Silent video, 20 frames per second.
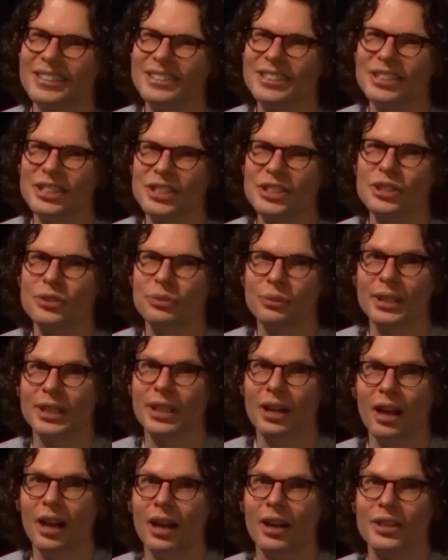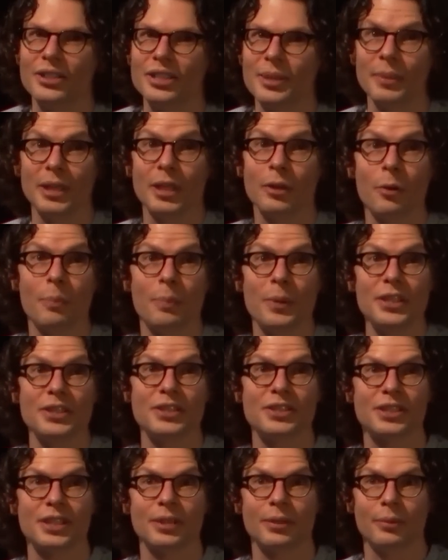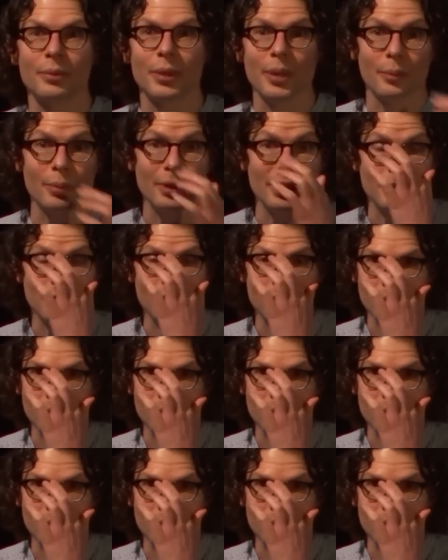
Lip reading: just really hard. I mean, there were bits that